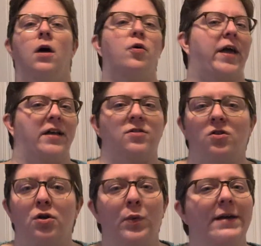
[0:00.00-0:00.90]
Okay,
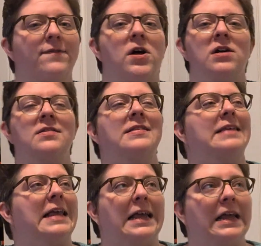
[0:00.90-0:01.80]
so we've all
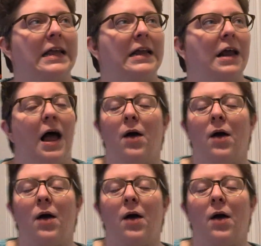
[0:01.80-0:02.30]
seen